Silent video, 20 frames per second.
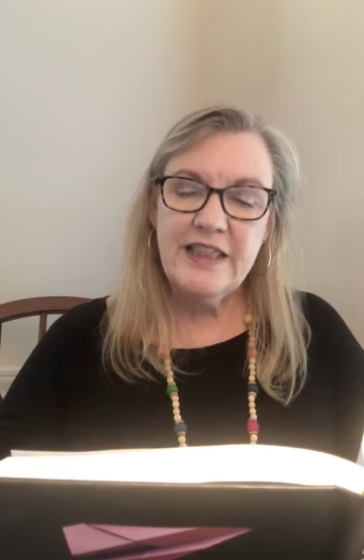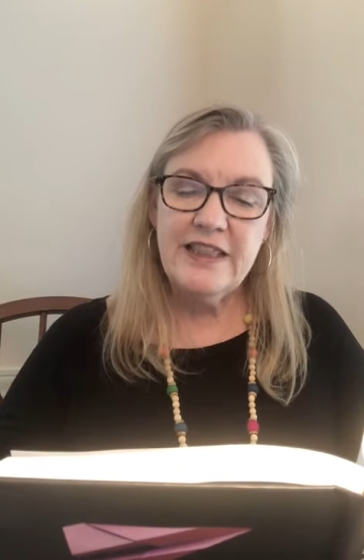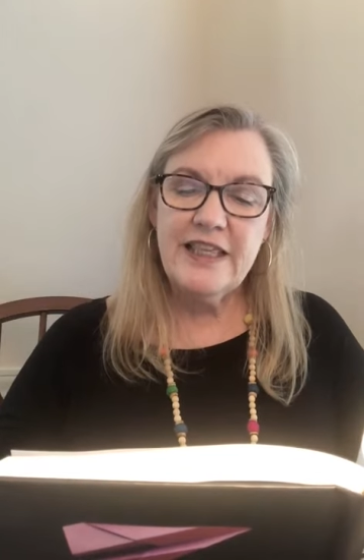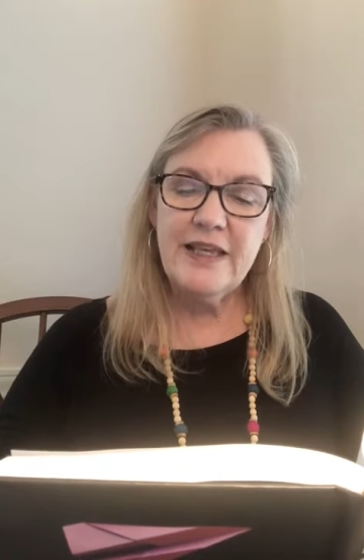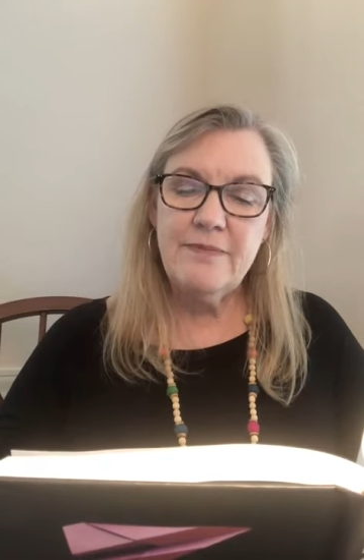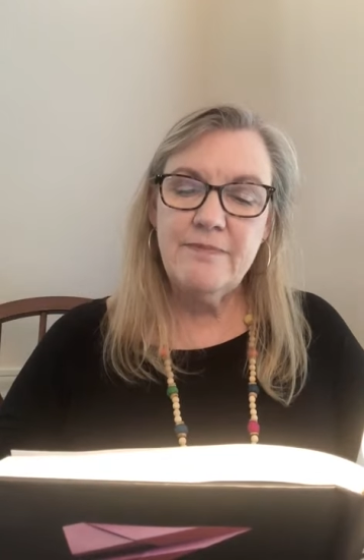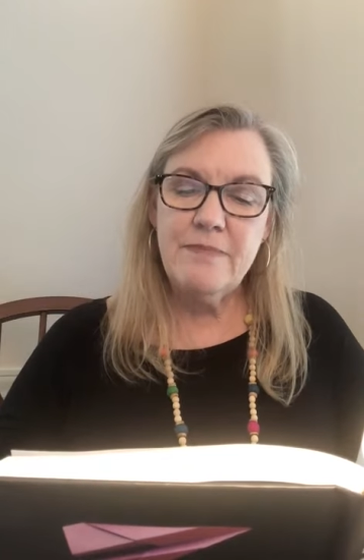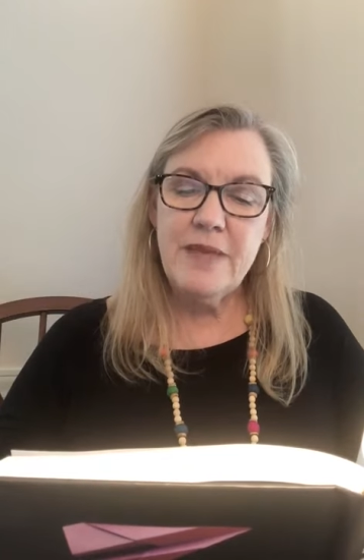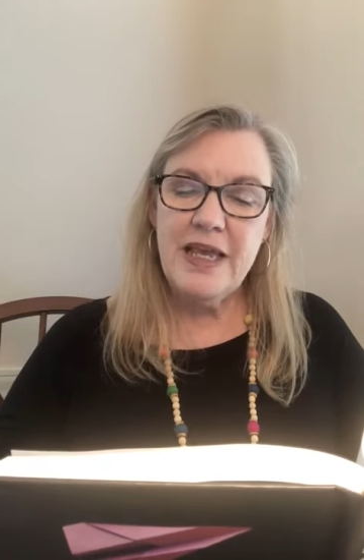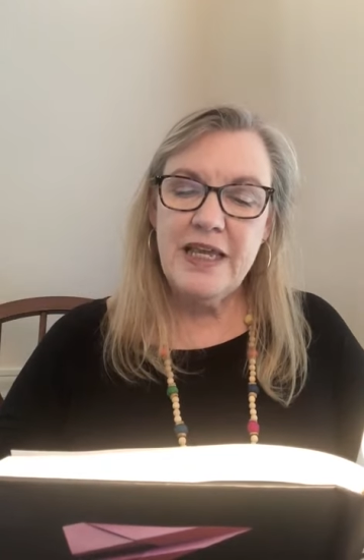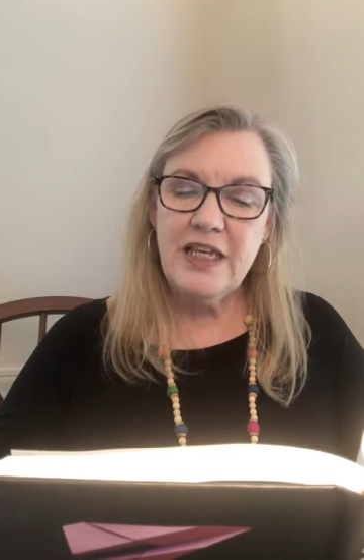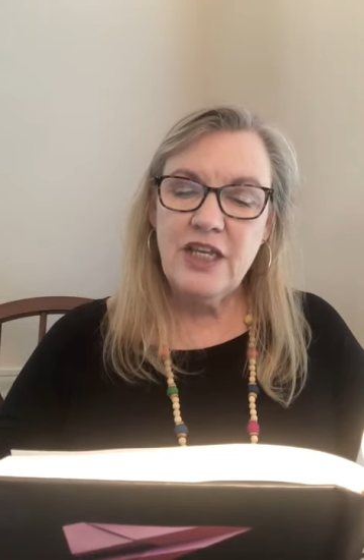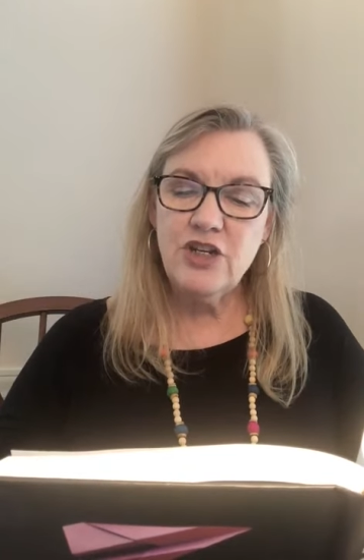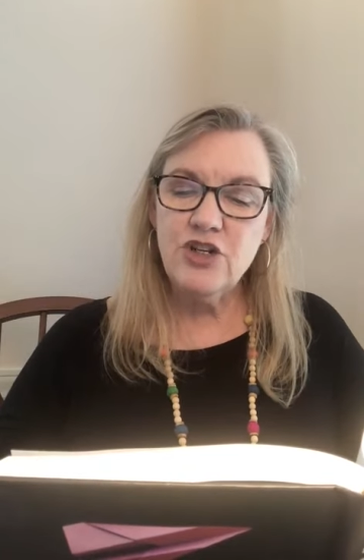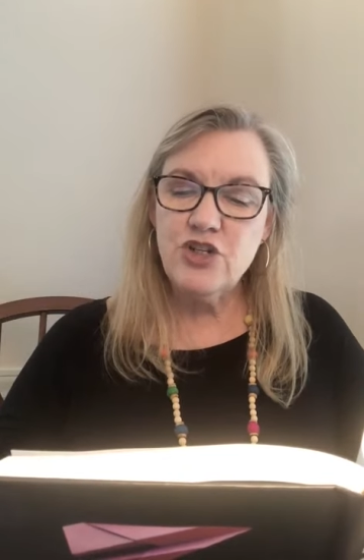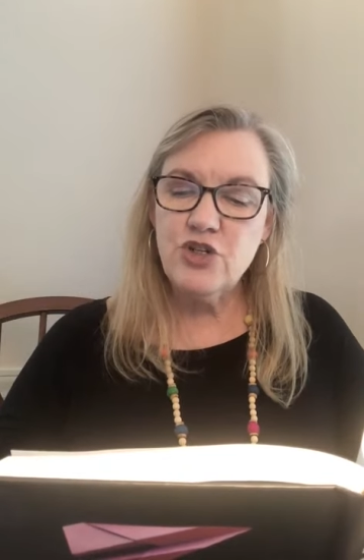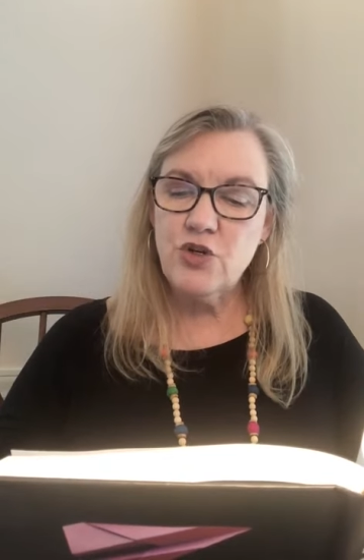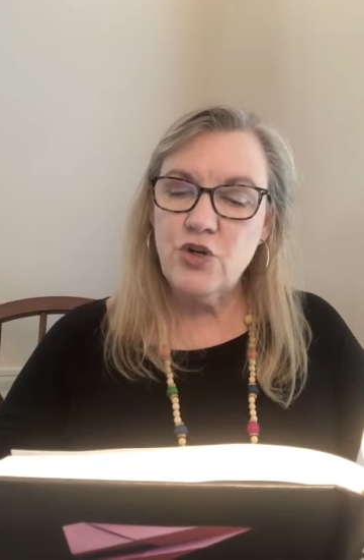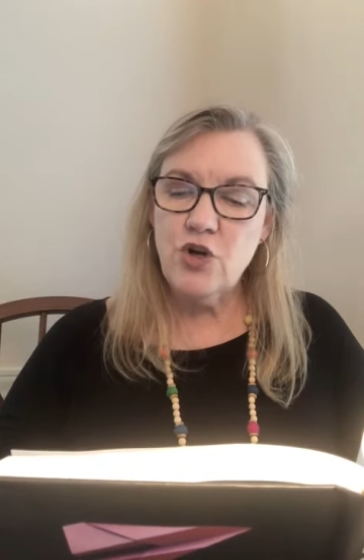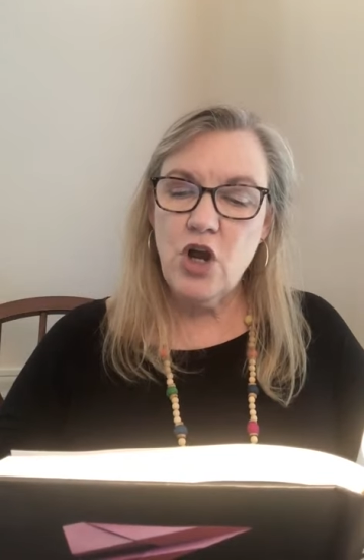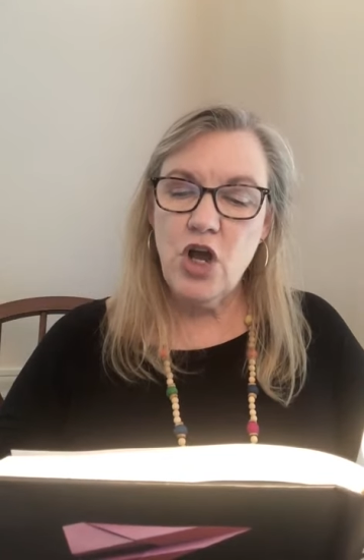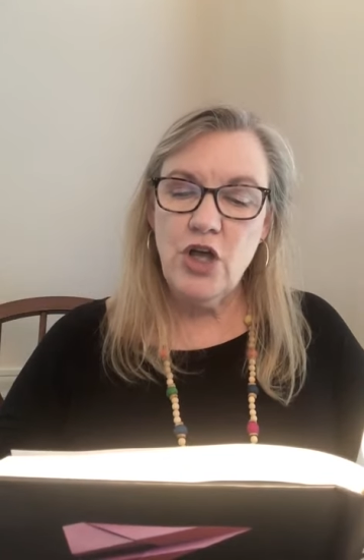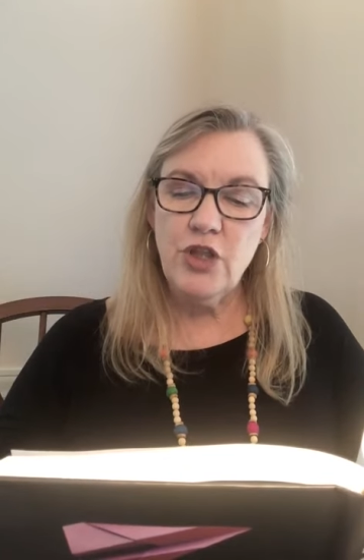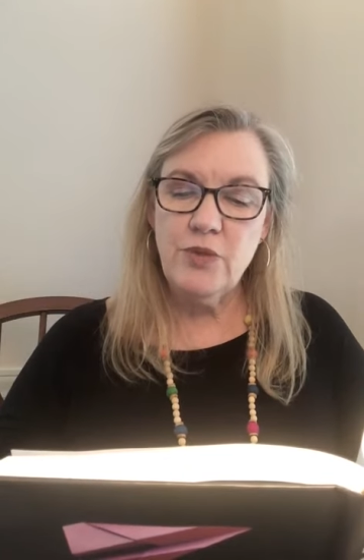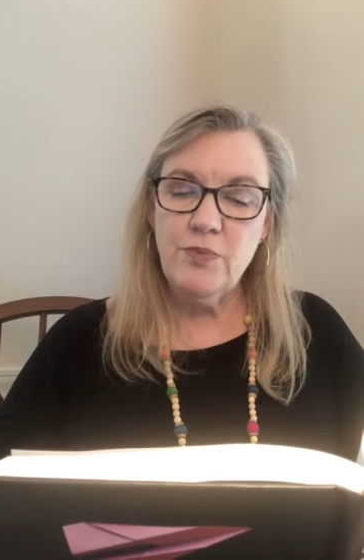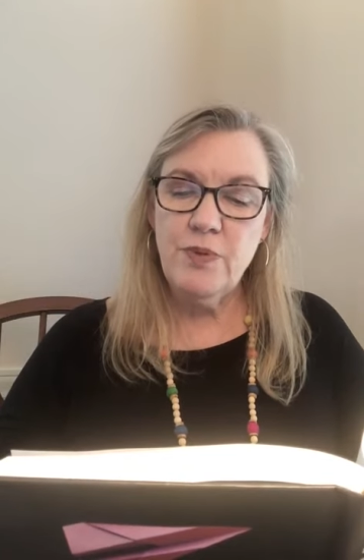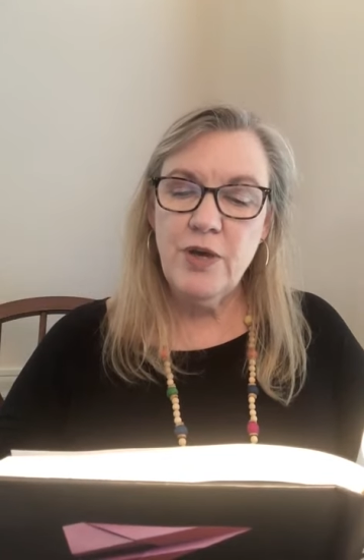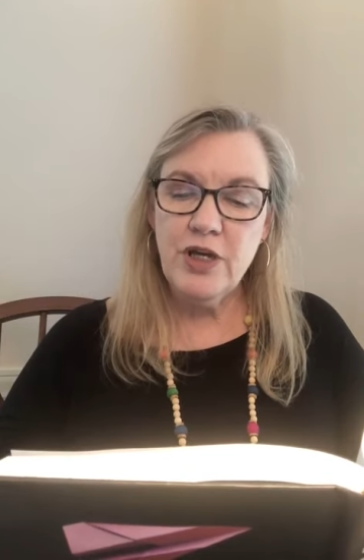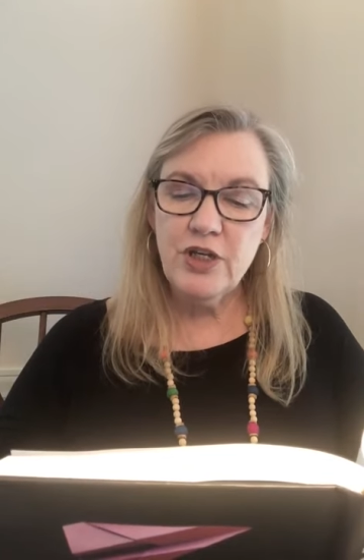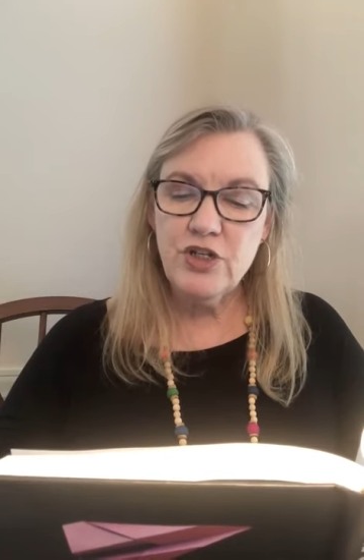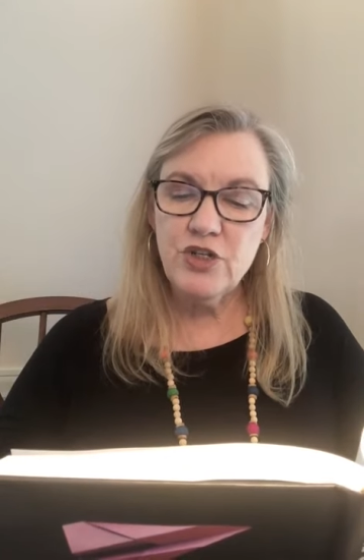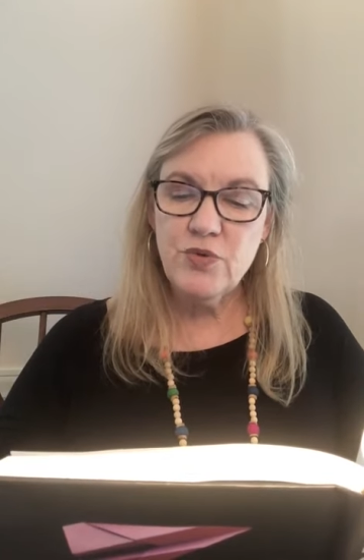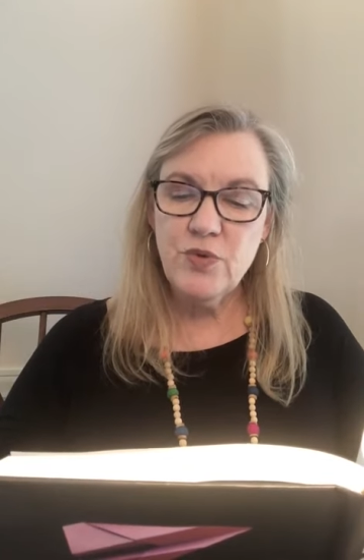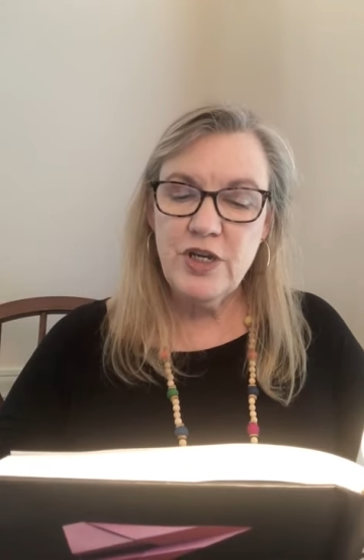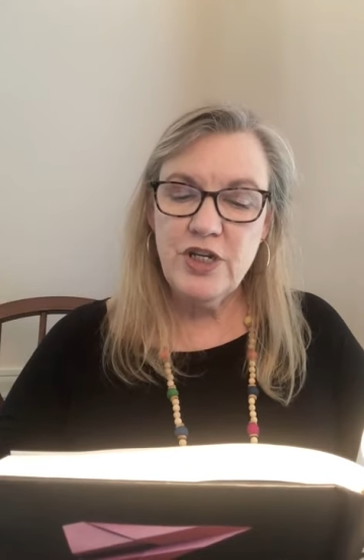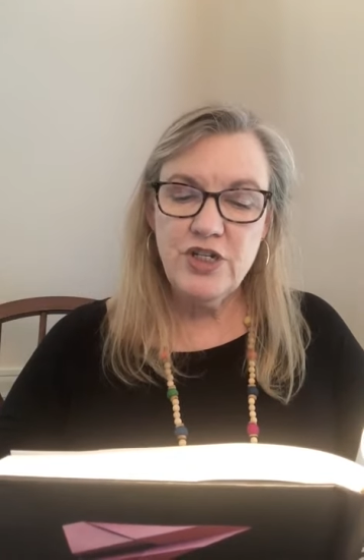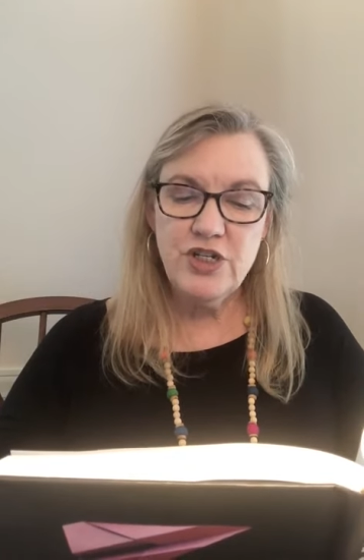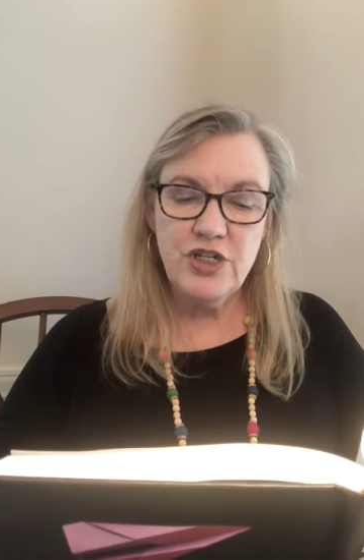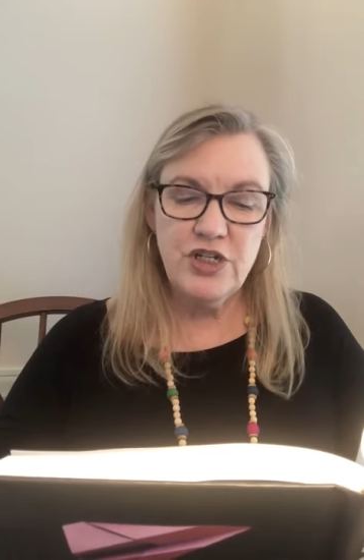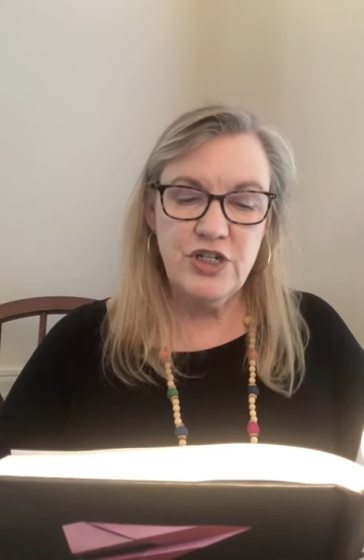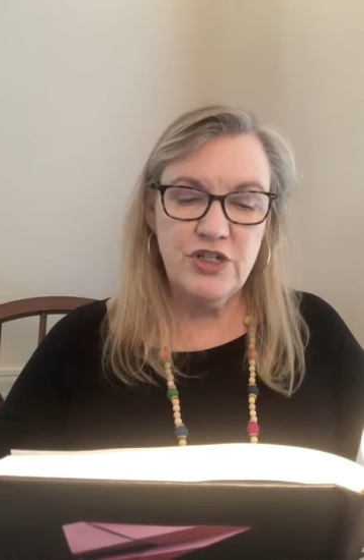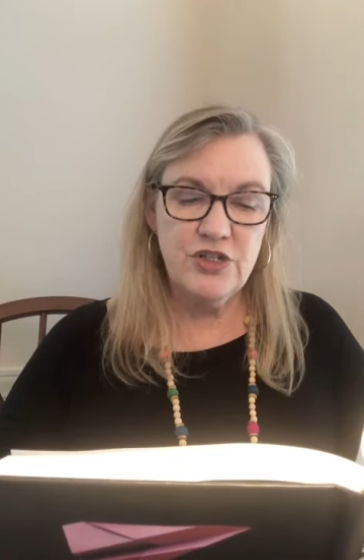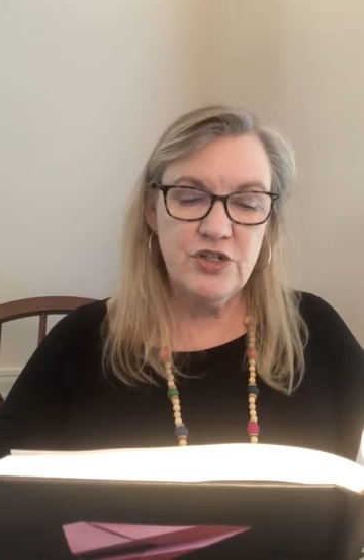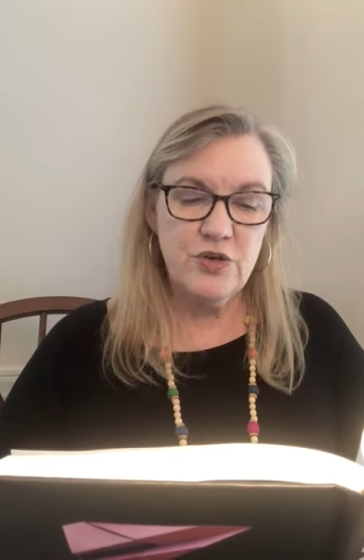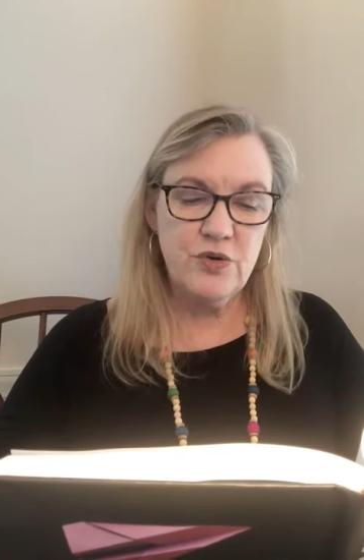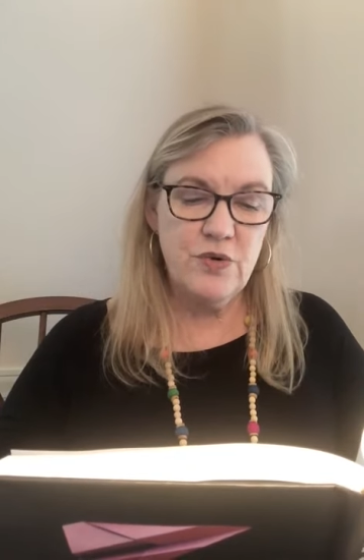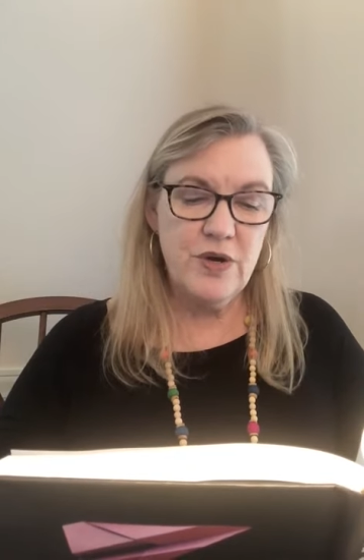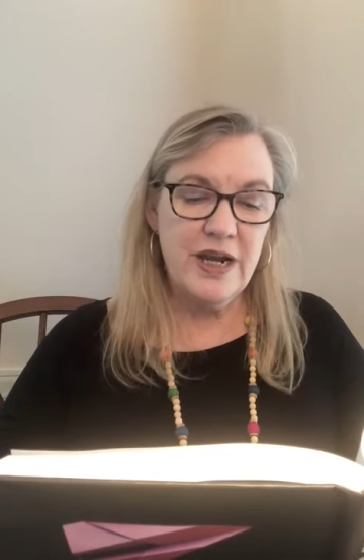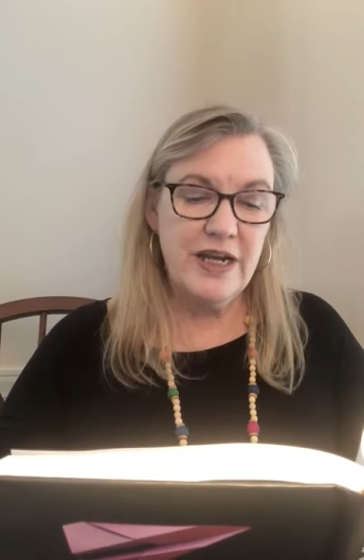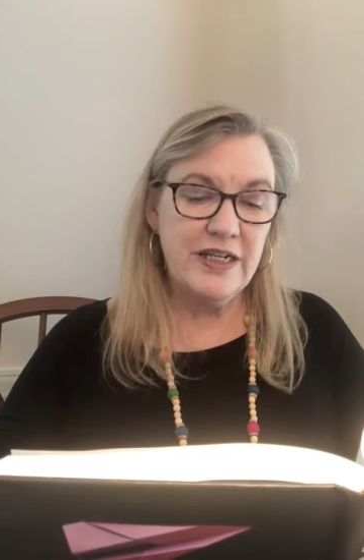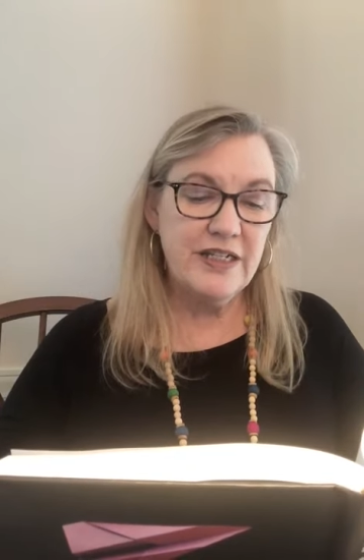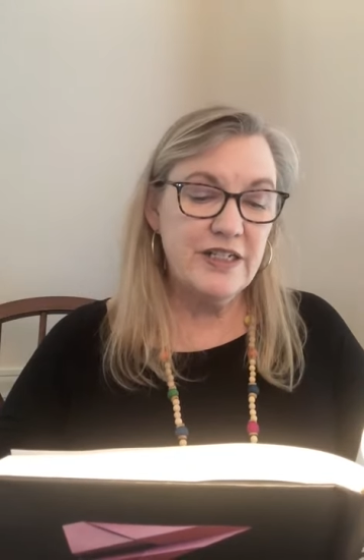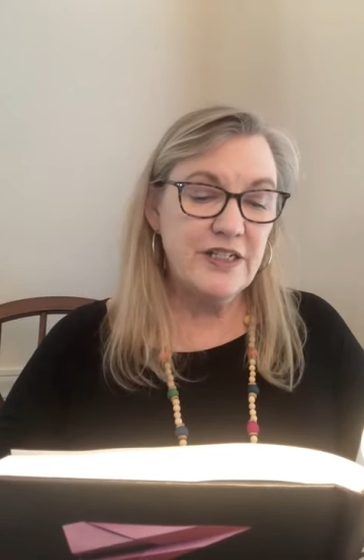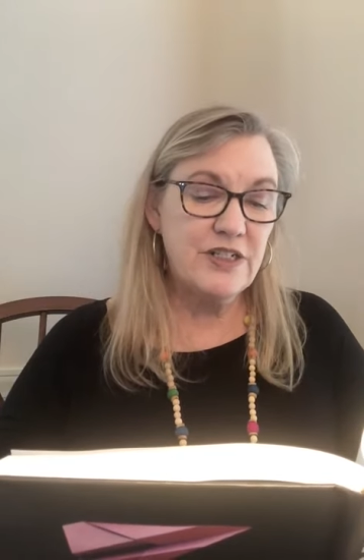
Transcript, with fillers: than making sure all the punctuation is correct.